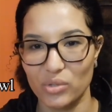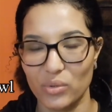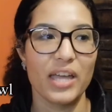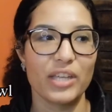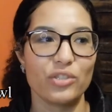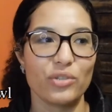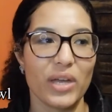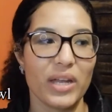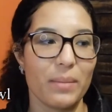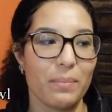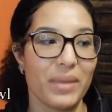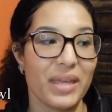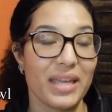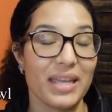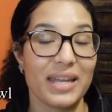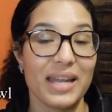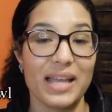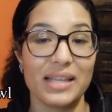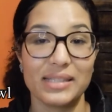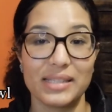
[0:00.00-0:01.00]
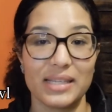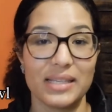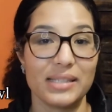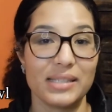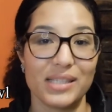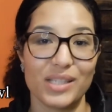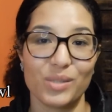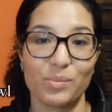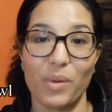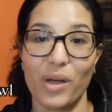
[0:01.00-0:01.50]
I try to make it as
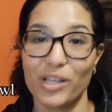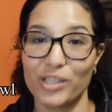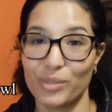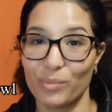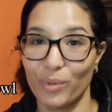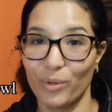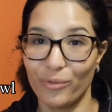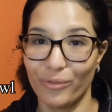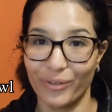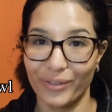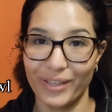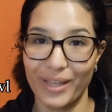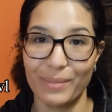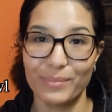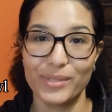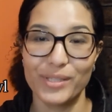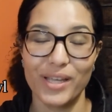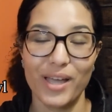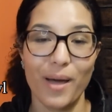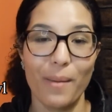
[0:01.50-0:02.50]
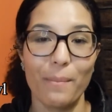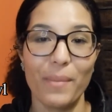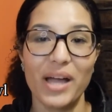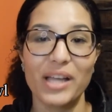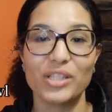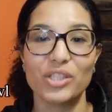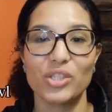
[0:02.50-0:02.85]
easy as possible for them to come by.